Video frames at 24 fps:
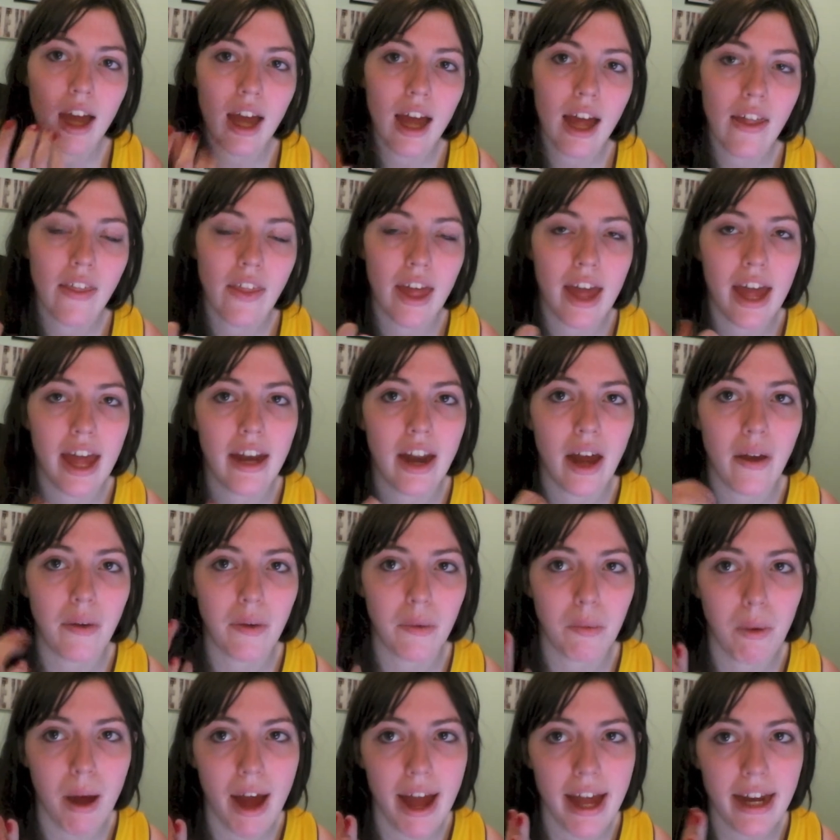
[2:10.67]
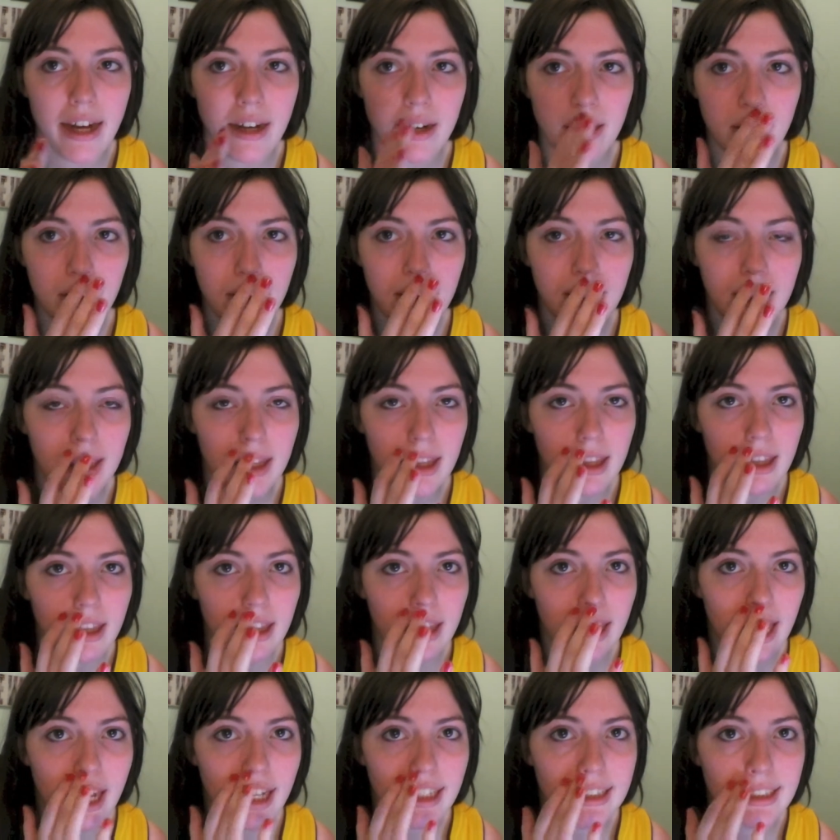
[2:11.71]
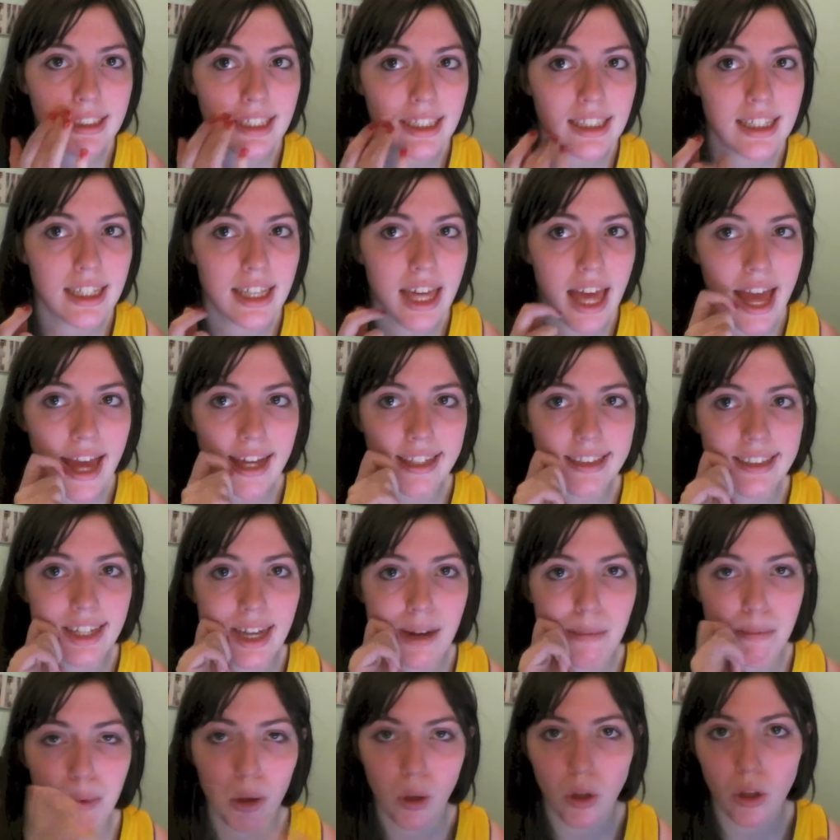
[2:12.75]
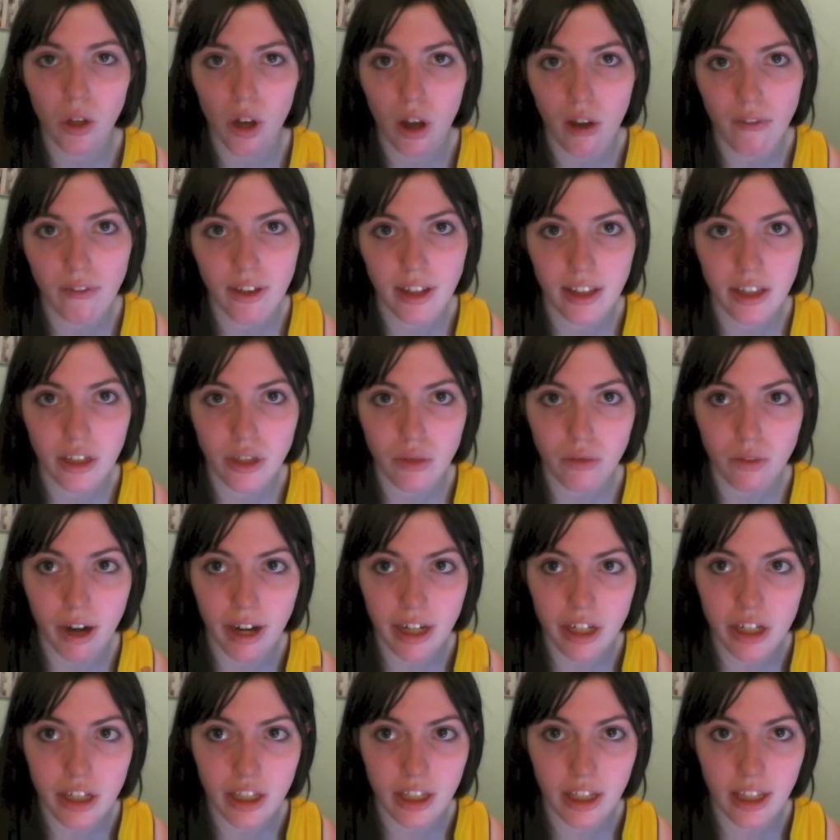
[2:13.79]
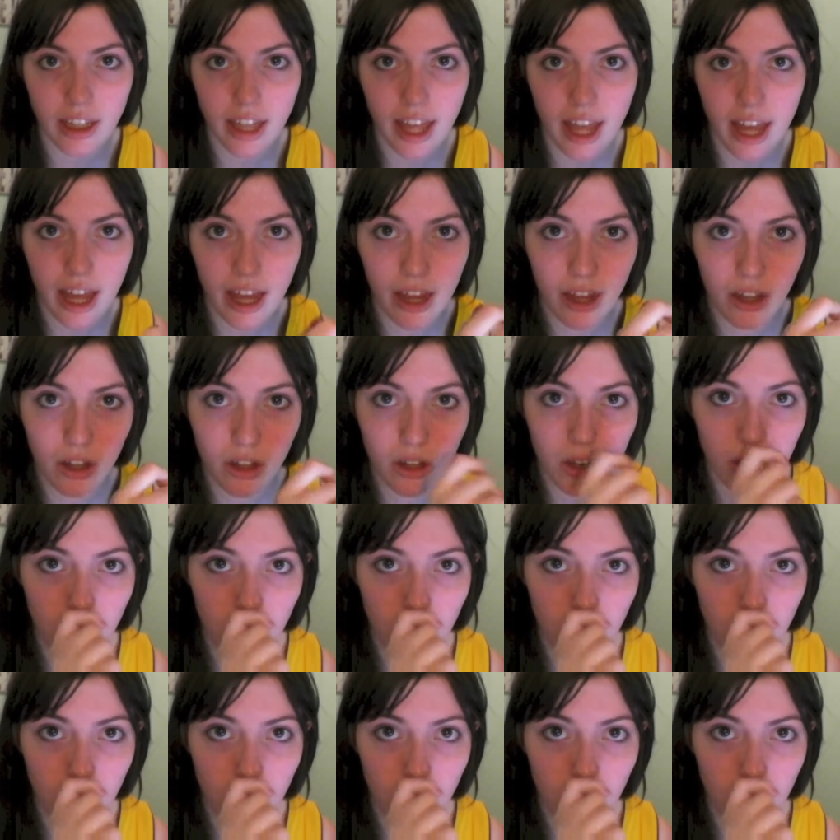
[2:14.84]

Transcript: and then I would wait, let it stick to the hairs and pull it off in the direction that the hair,